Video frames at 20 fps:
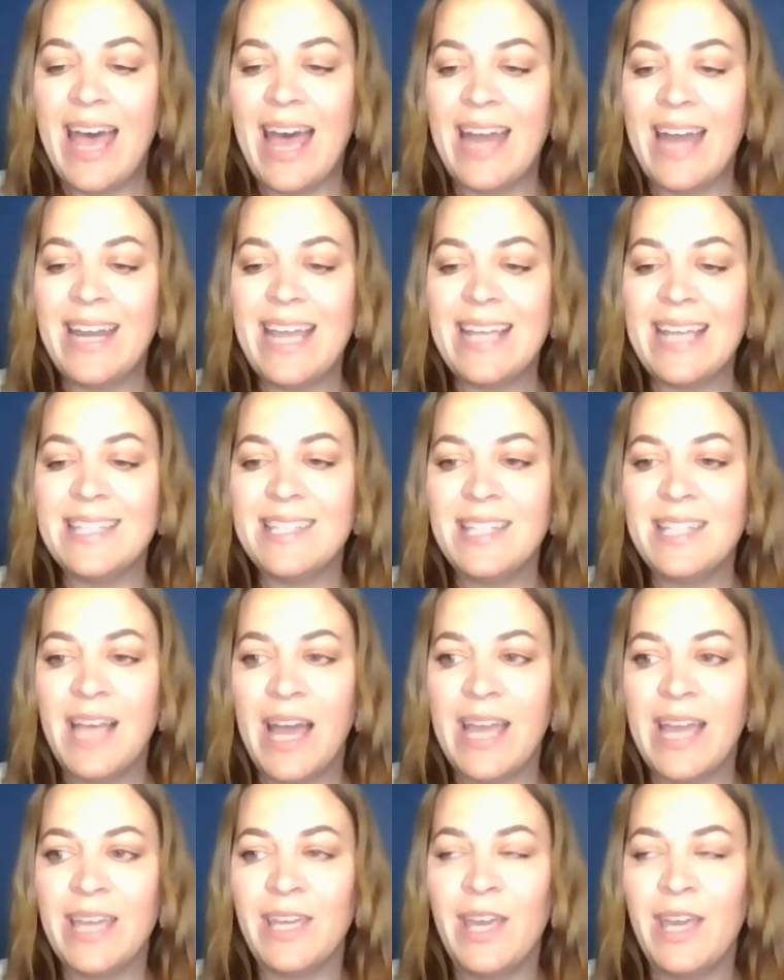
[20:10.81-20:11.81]
And it's
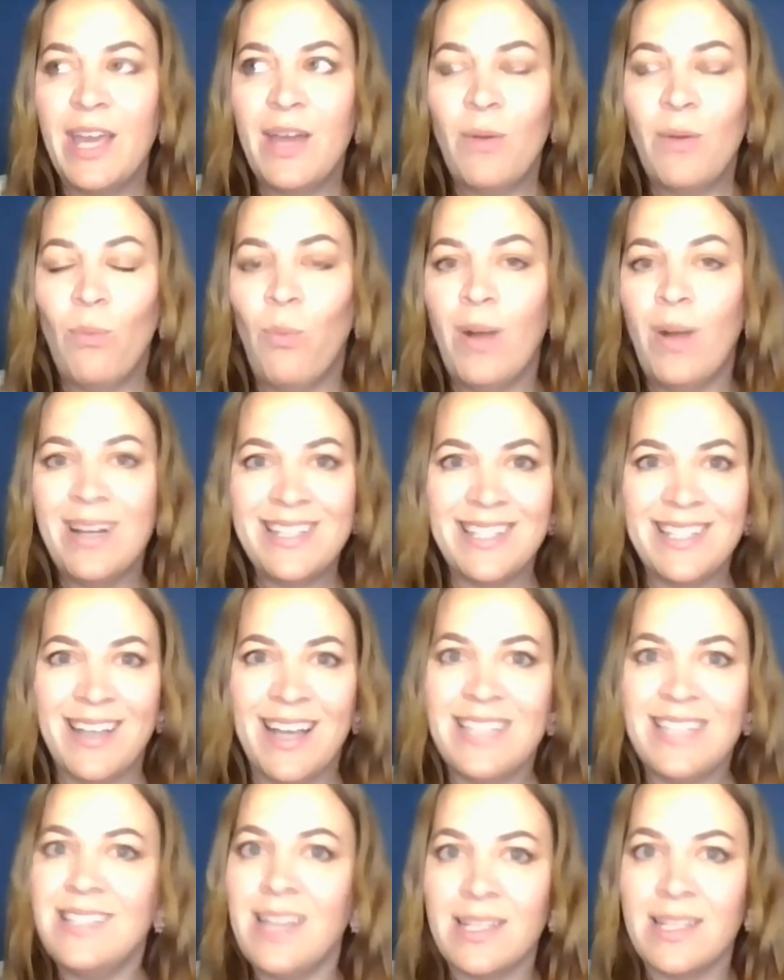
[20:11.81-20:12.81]
like one
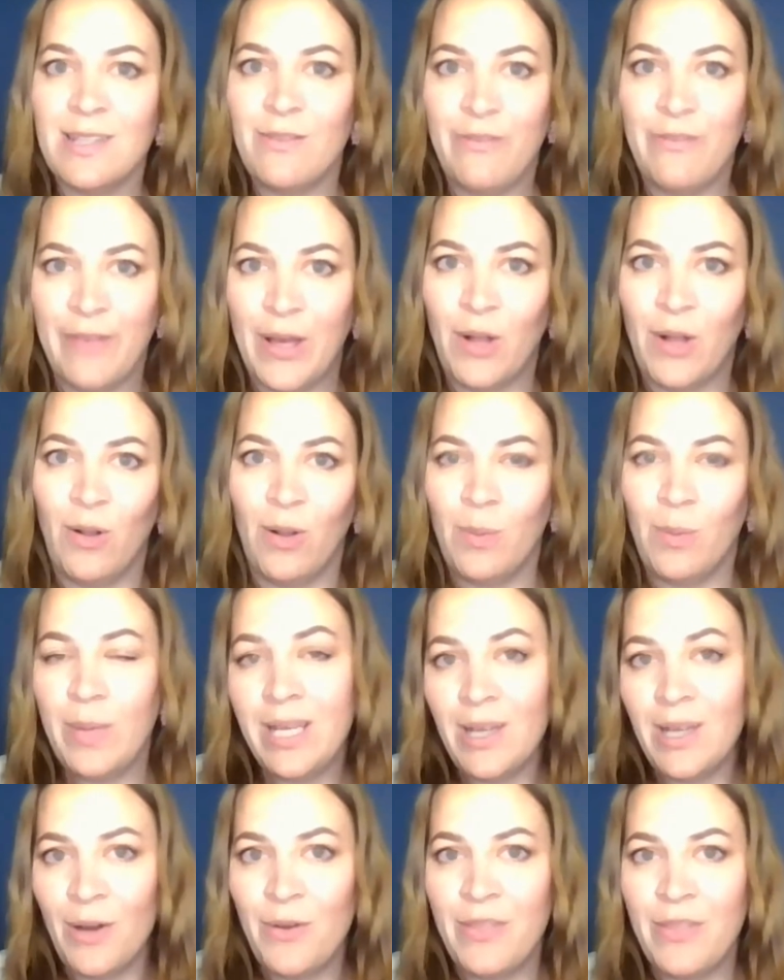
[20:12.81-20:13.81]
size doesn't fit all. We
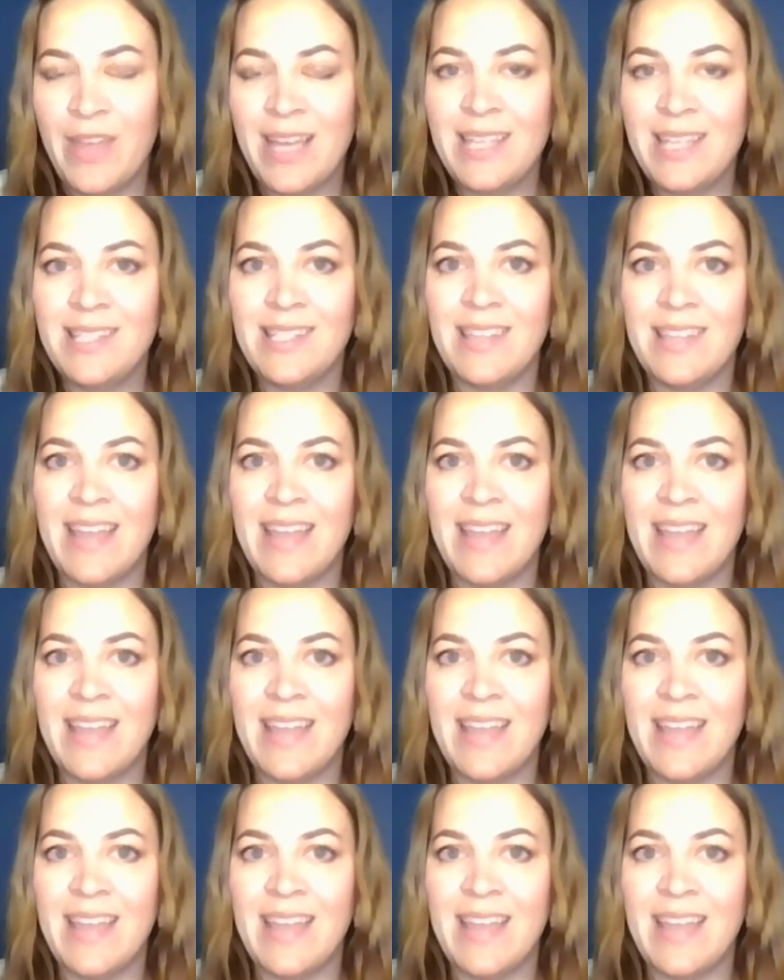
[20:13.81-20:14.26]
know this.